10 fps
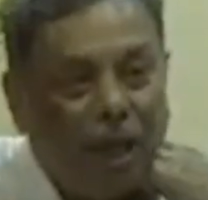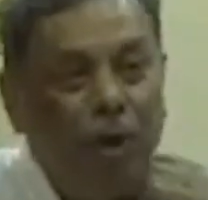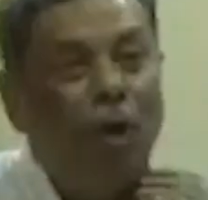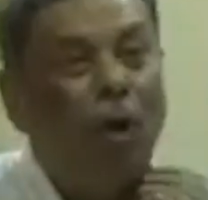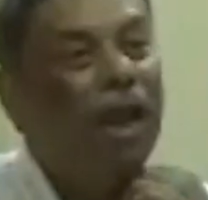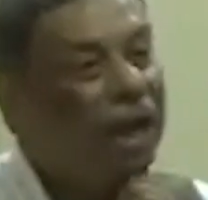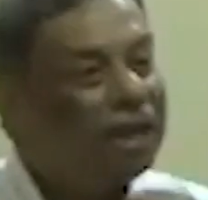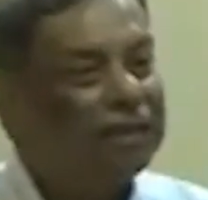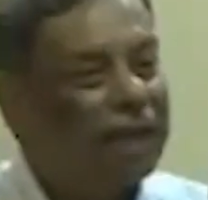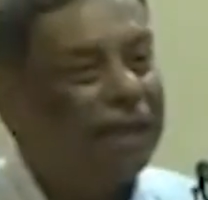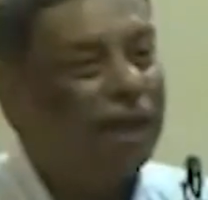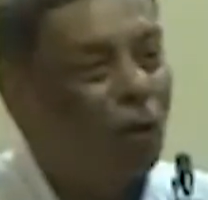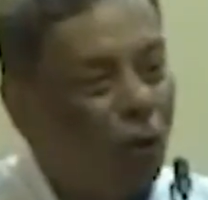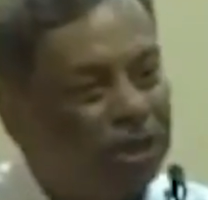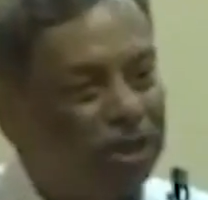we all understand
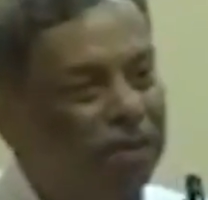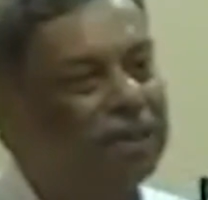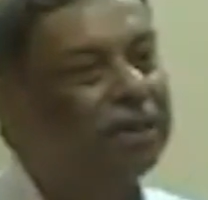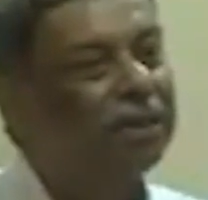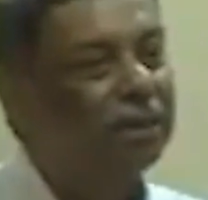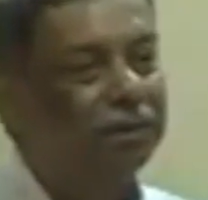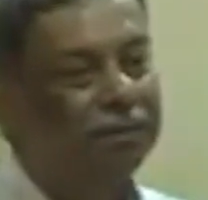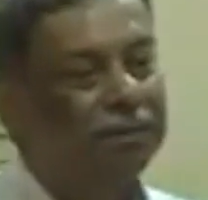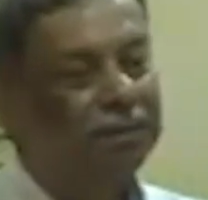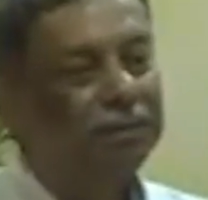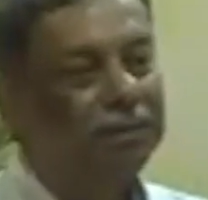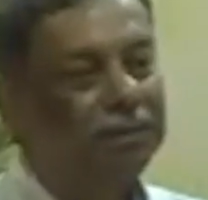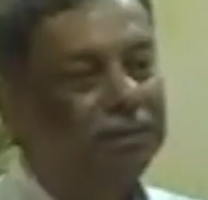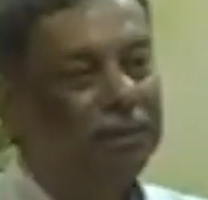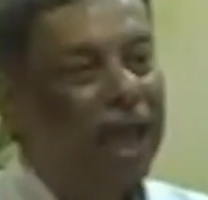the causal reasoning.
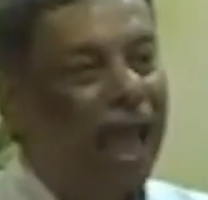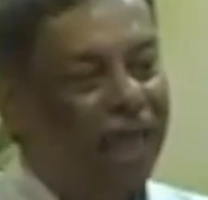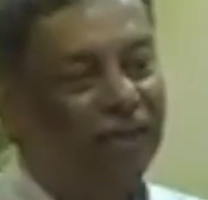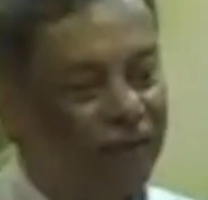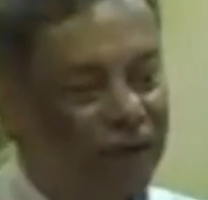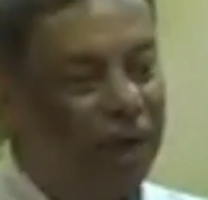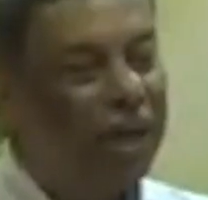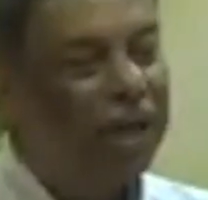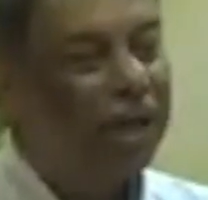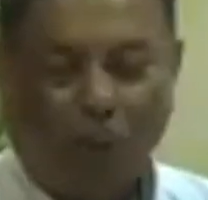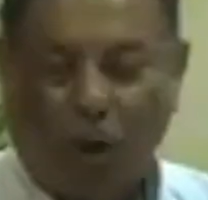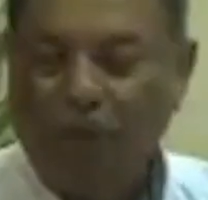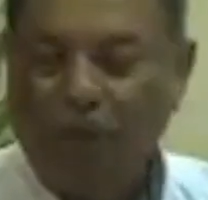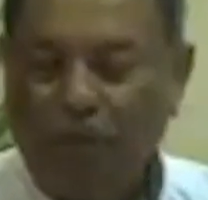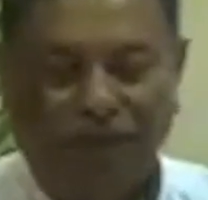And the fundamental
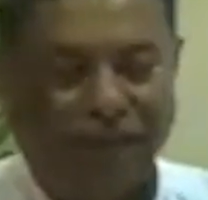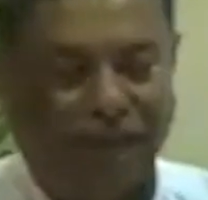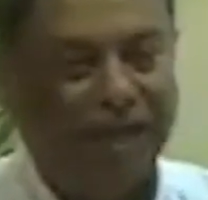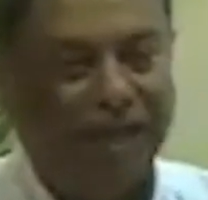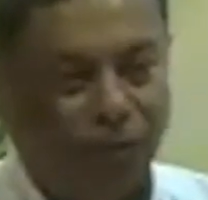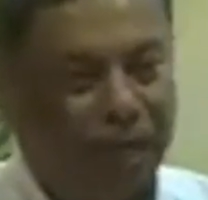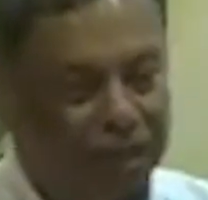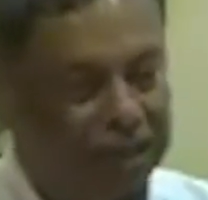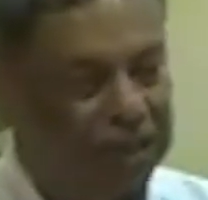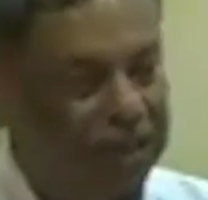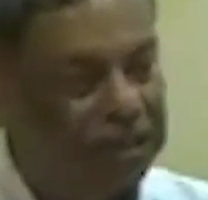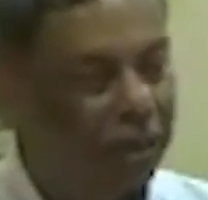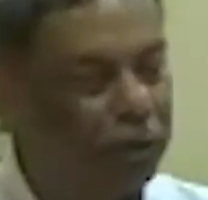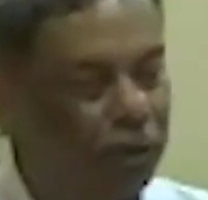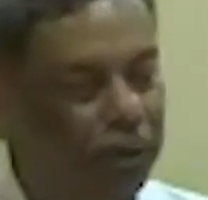problem of AI today, I
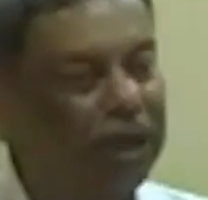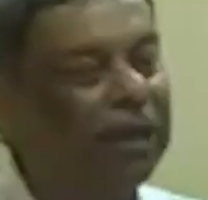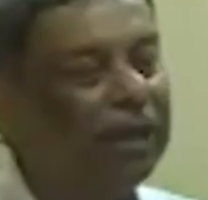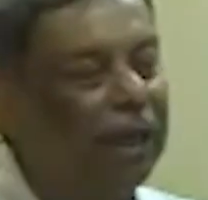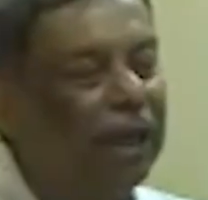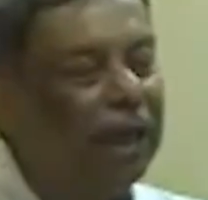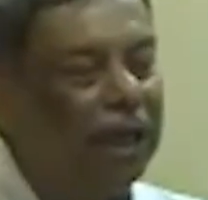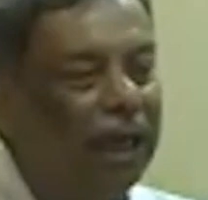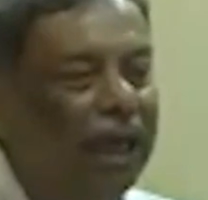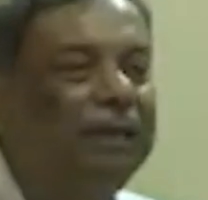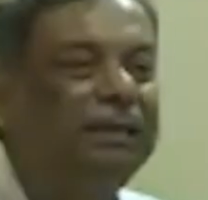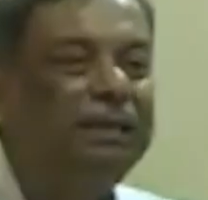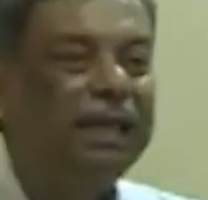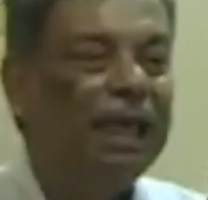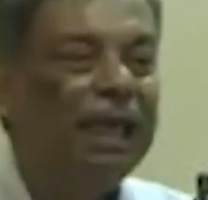shall just come to it,
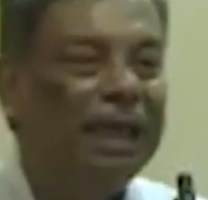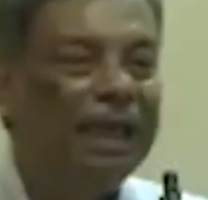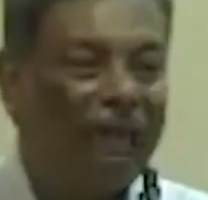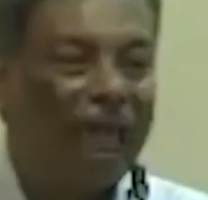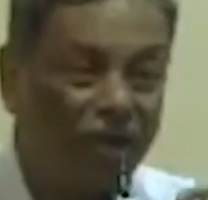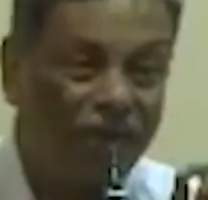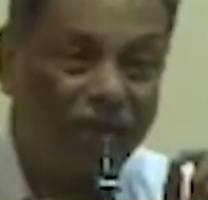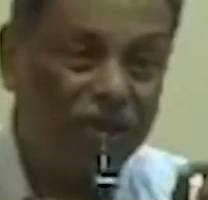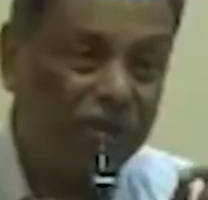is lack of